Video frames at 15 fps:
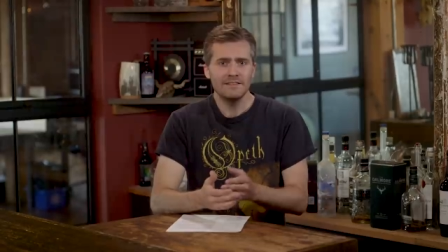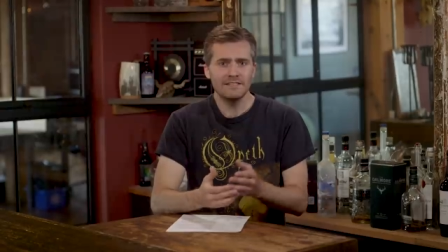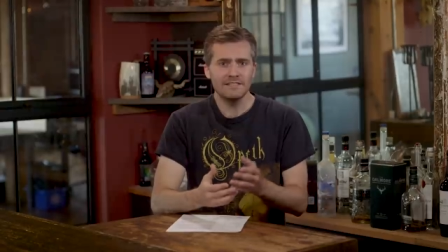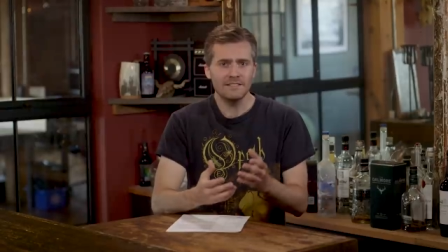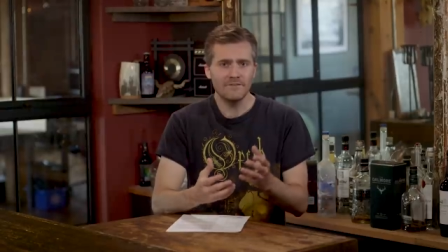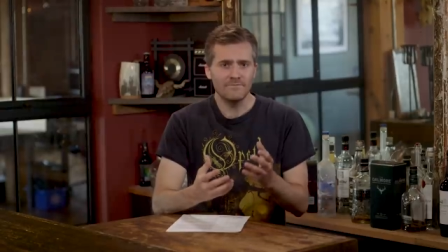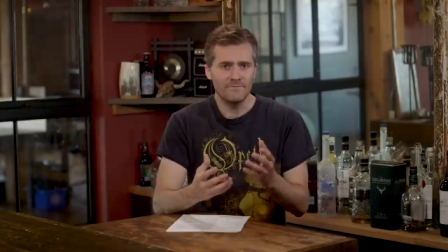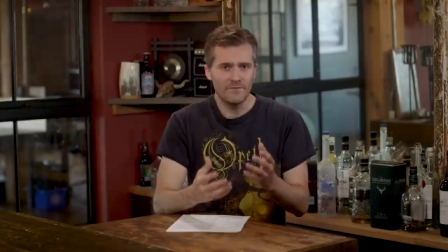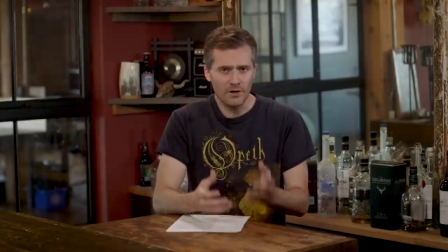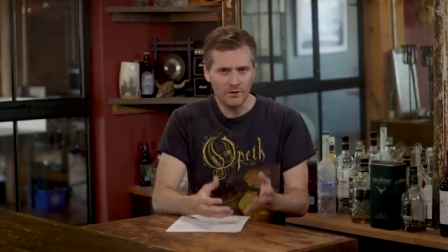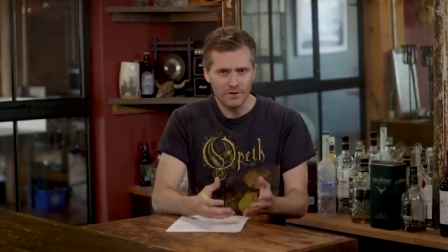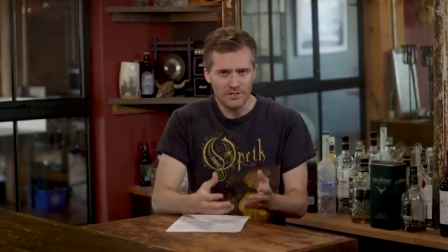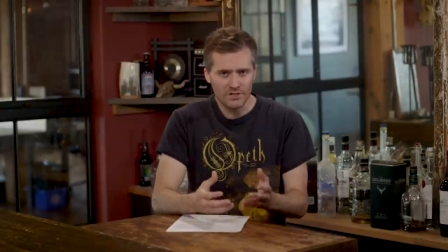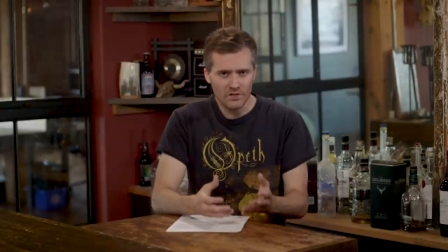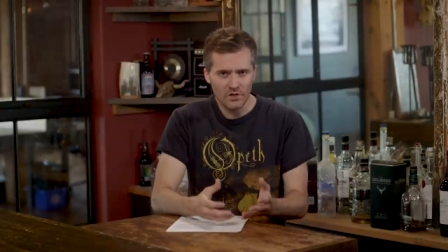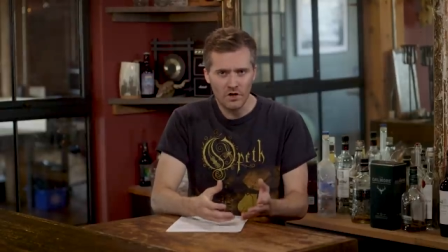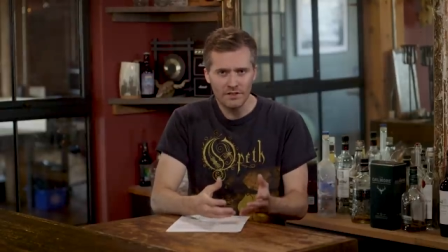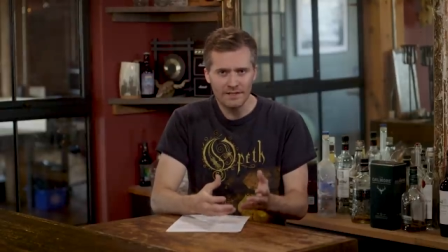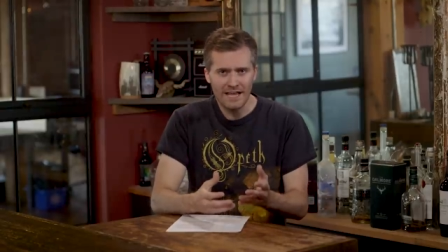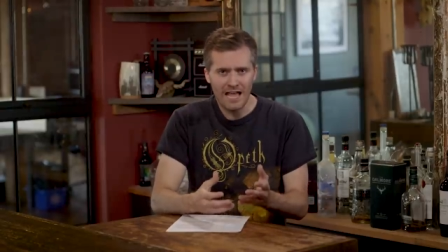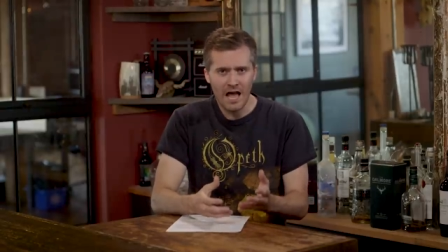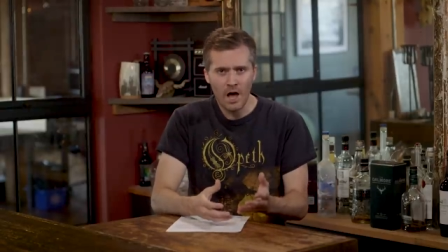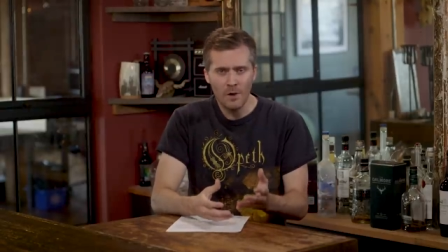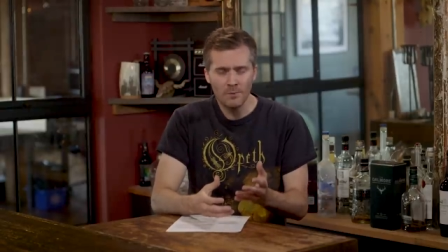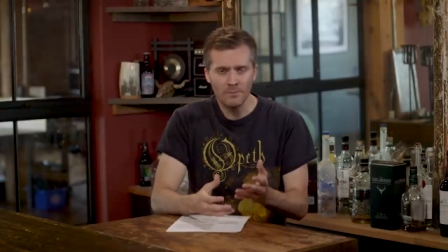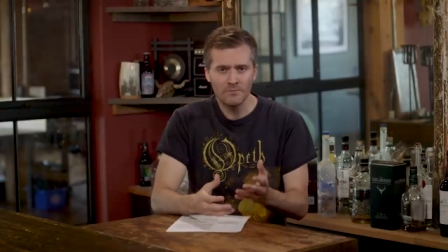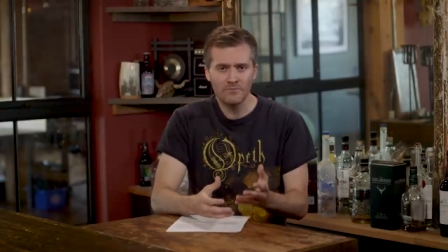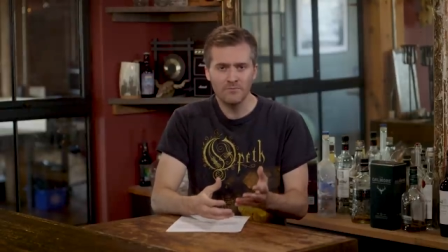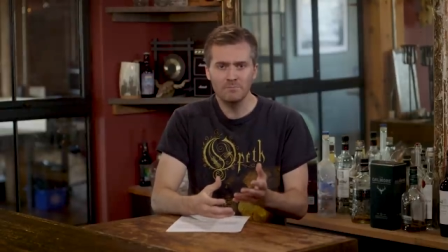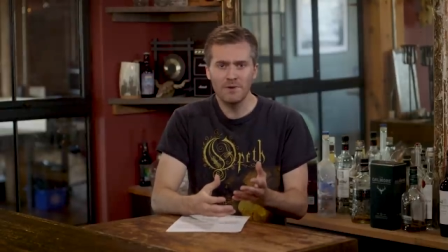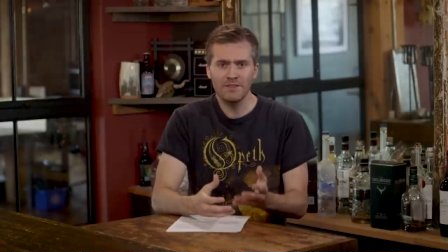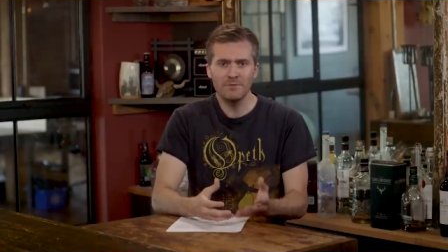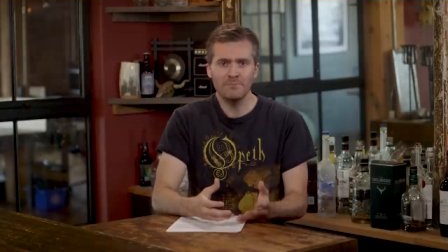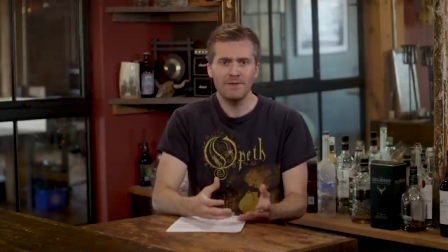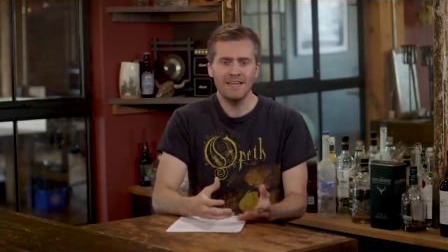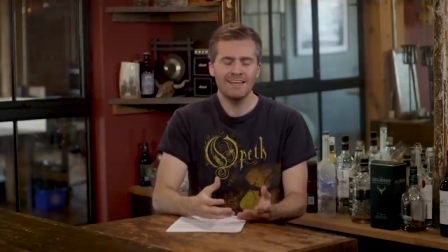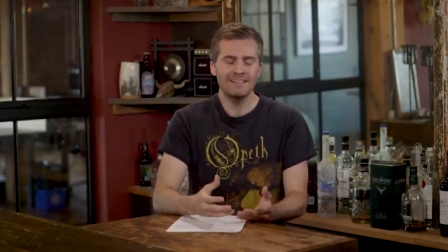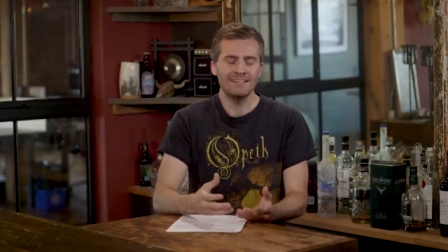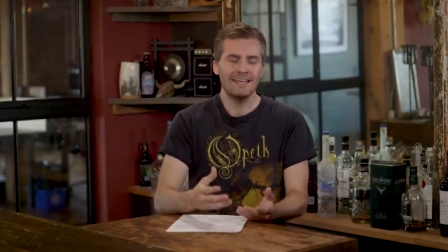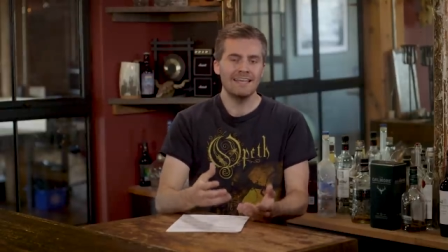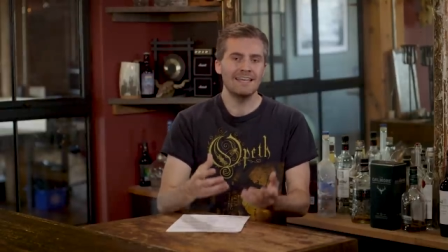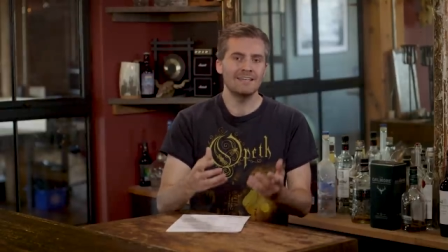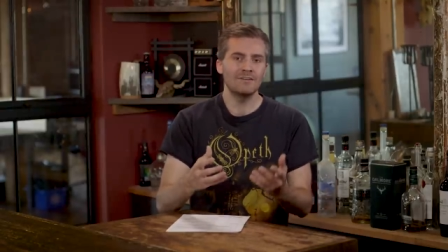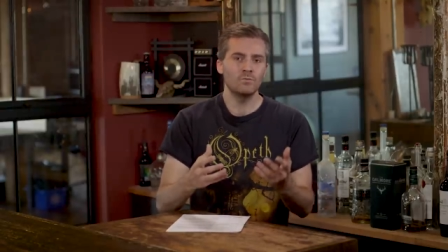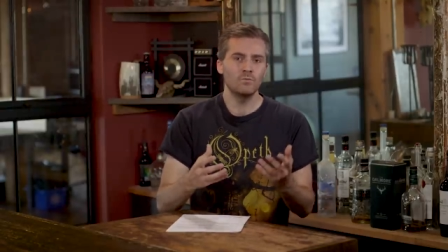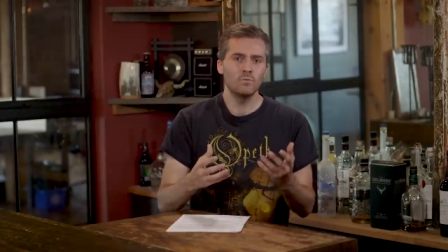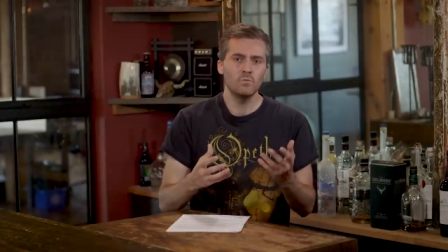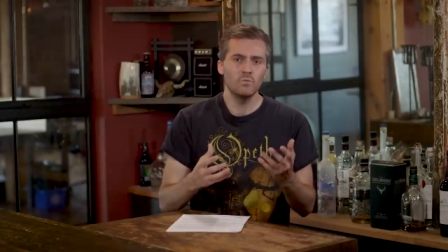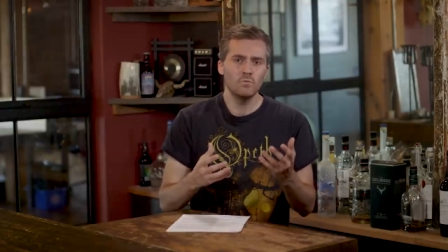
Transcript: This is a very solid album by the band, and